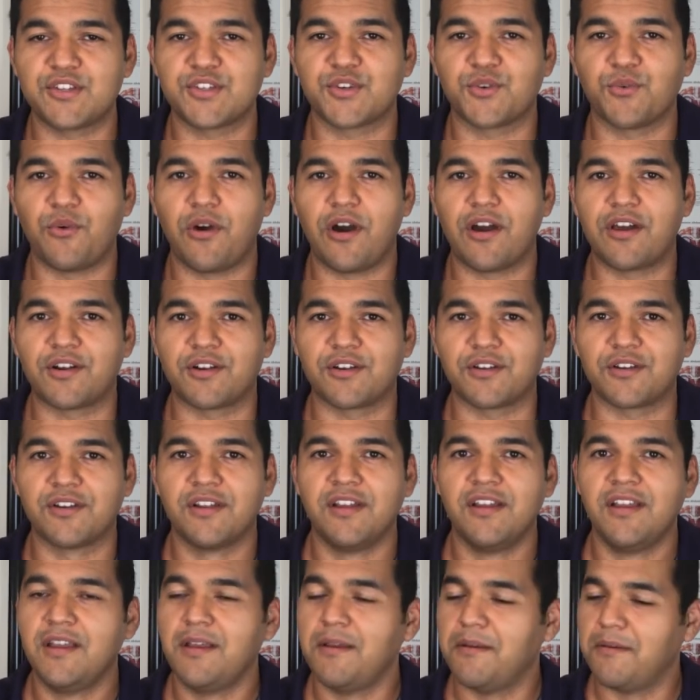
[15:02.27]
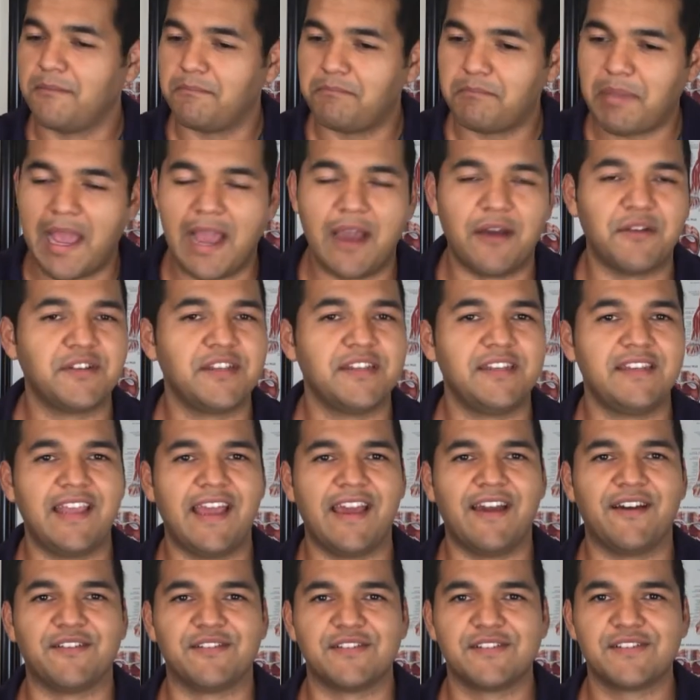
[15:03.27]
finished your water pound it
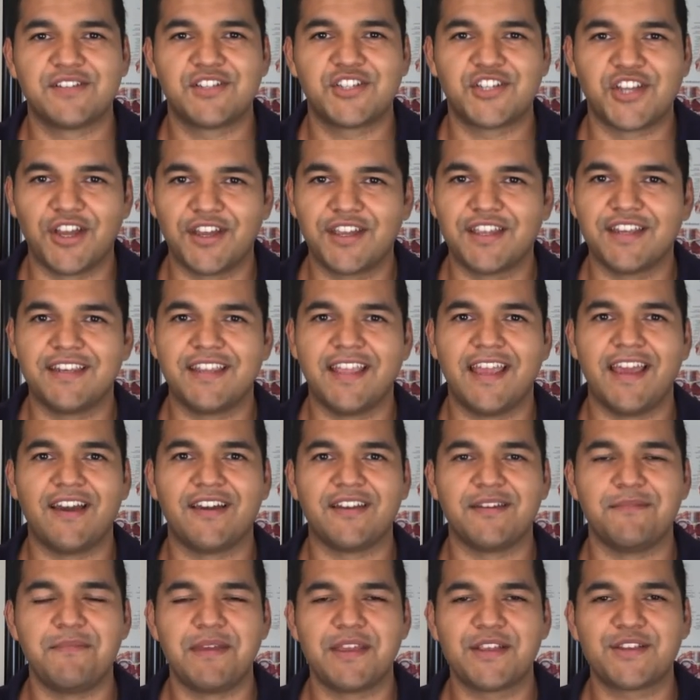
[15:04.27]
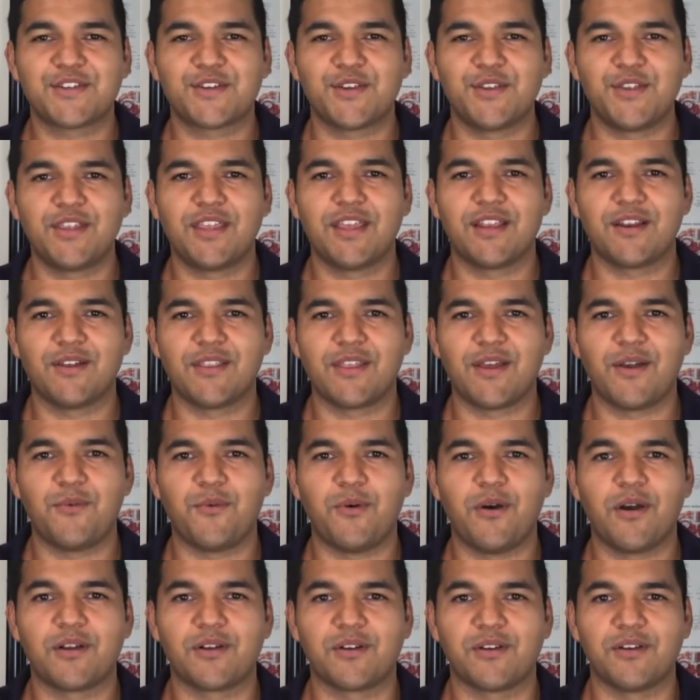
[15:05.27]
down chug it down and make sure you get all that
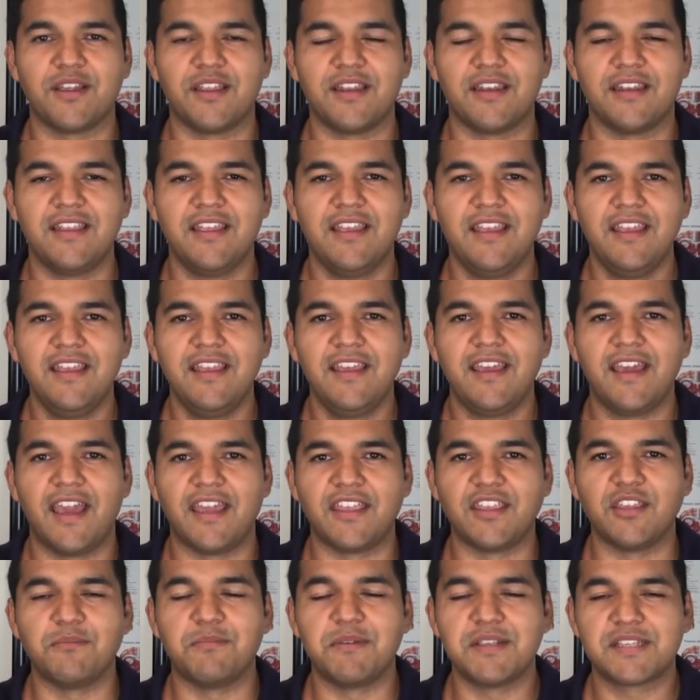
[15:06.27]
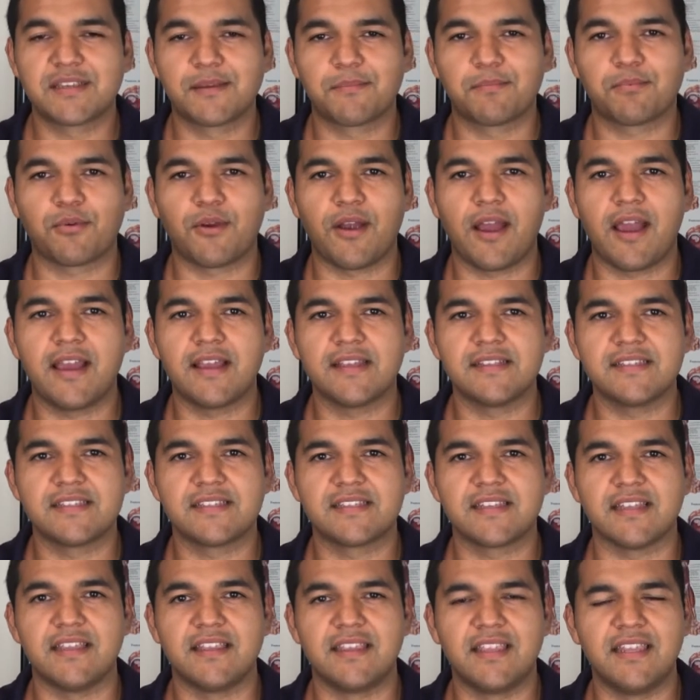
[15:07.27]
water in and you'll be
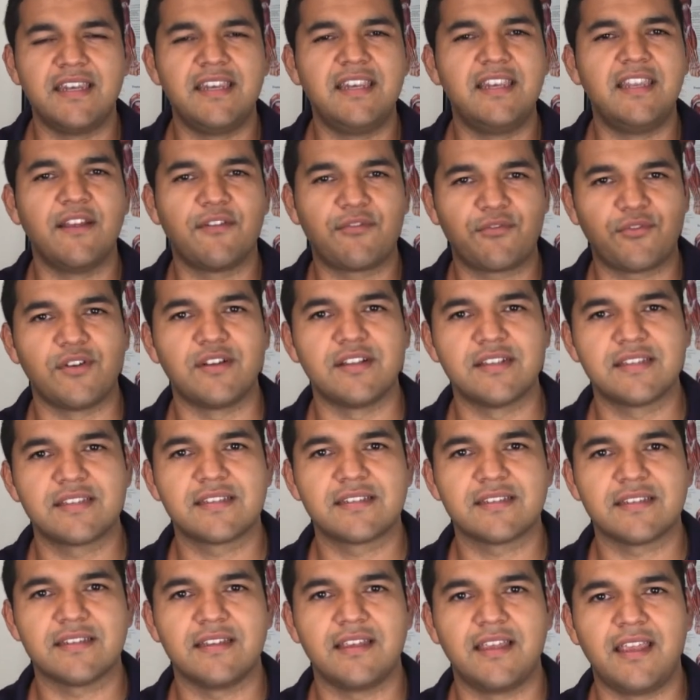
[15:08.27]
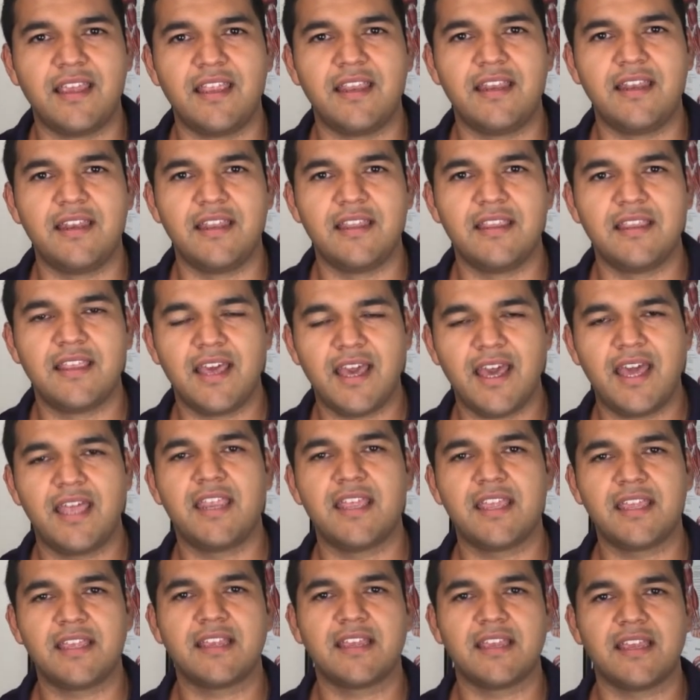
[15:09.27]
surprised the difference in the
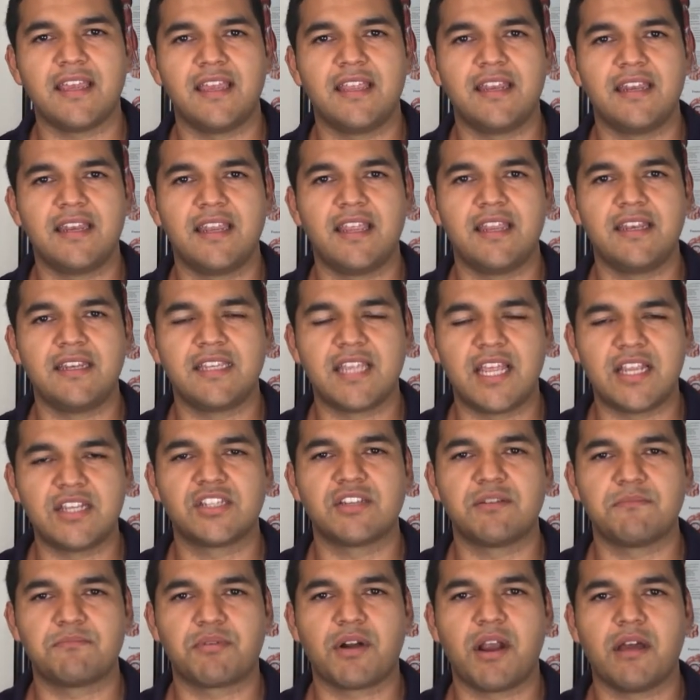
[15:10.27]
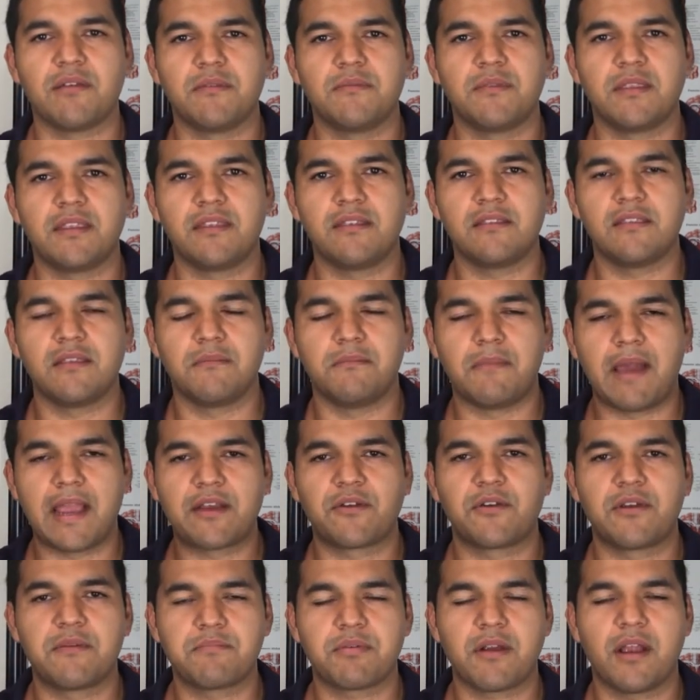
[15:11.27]
headache and, and tension problem, that, the
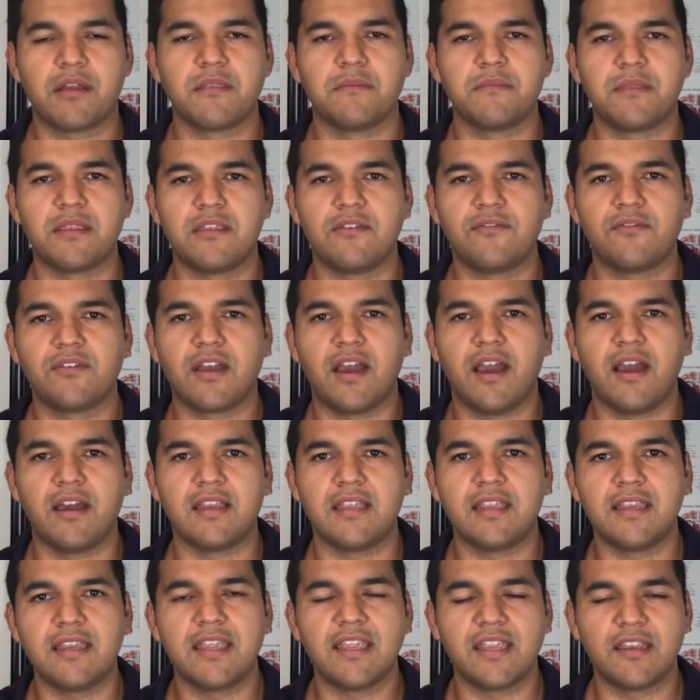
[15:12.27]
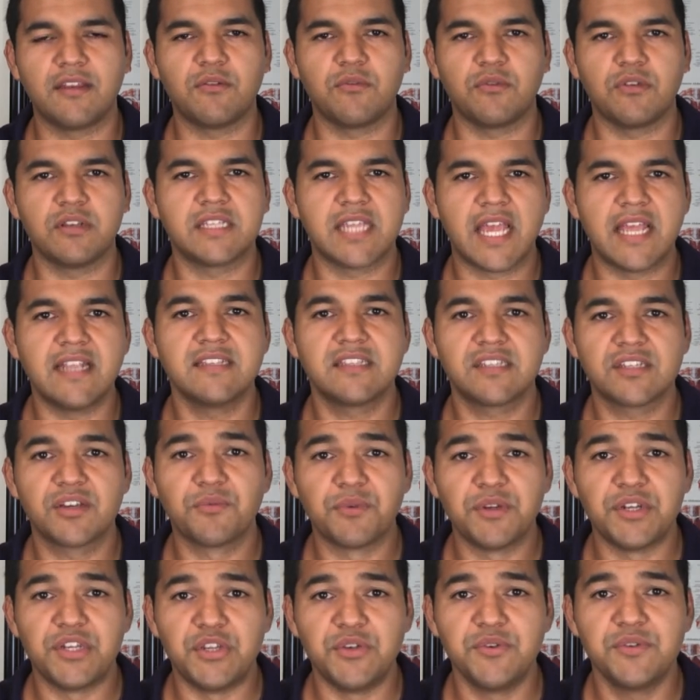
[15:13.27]
migraine problem that you've got. It, it, tends to
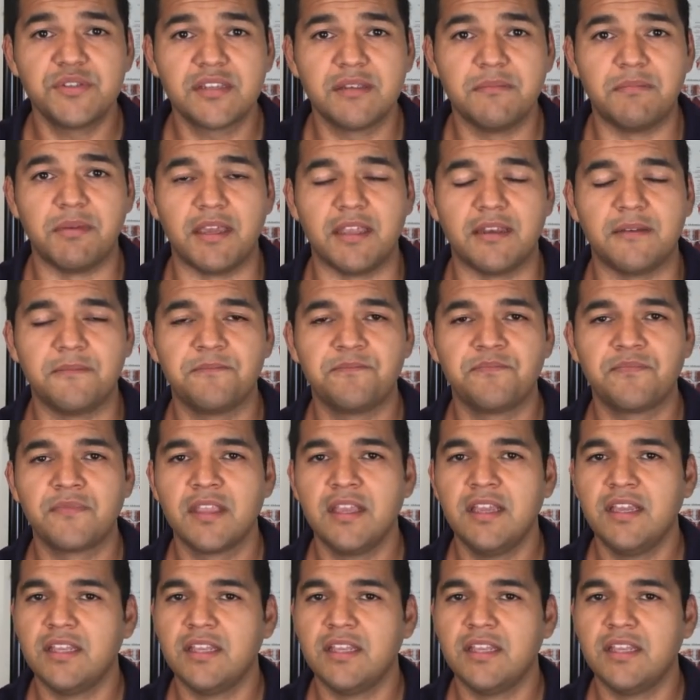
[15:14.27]
reduce a bit.